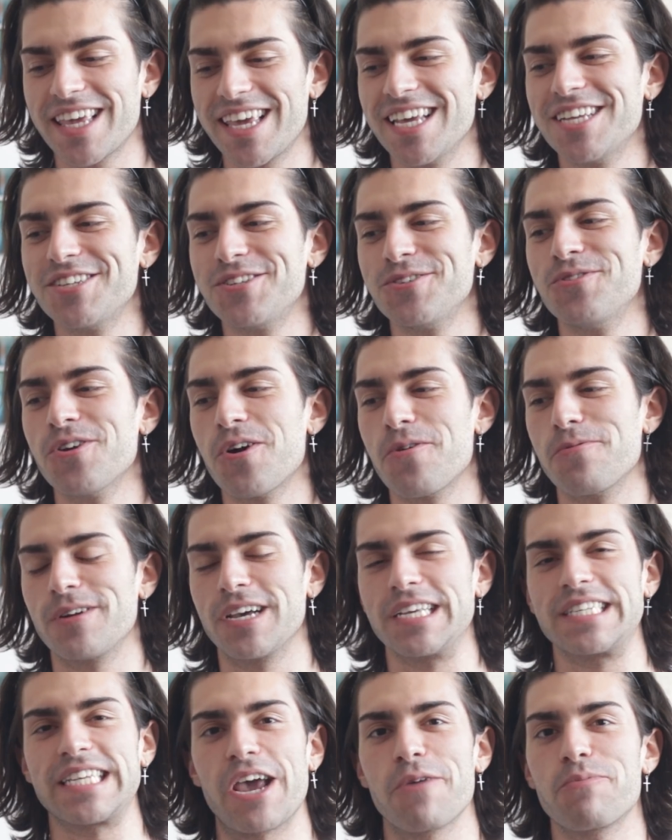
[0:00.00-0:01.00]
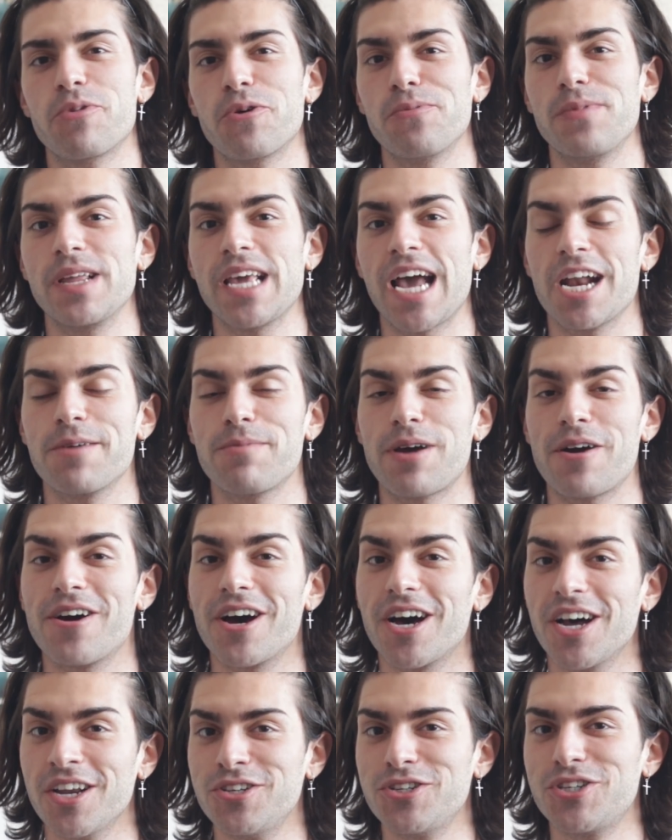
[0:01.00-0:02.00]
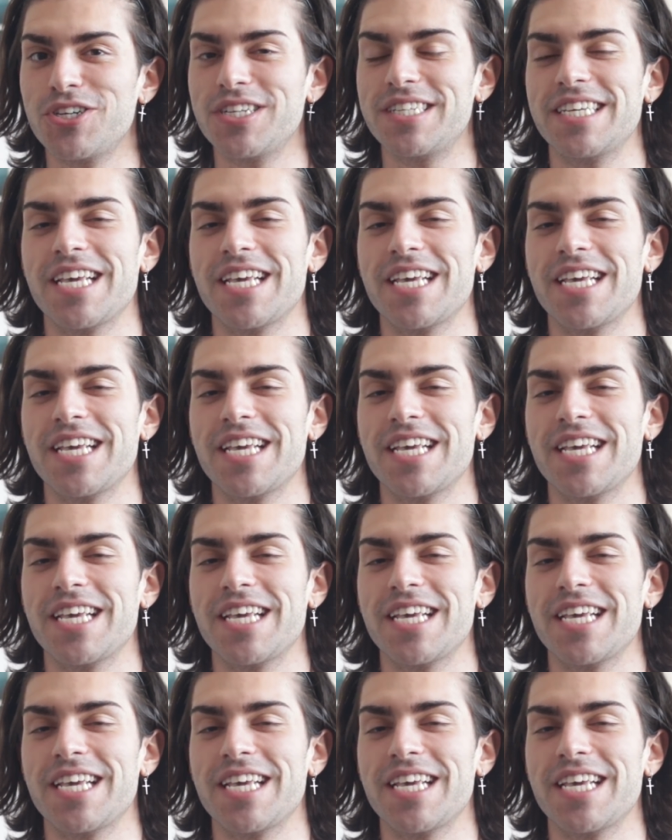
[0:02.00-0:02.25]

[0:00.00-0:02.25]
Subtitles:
kid you not when I say I probably had about 100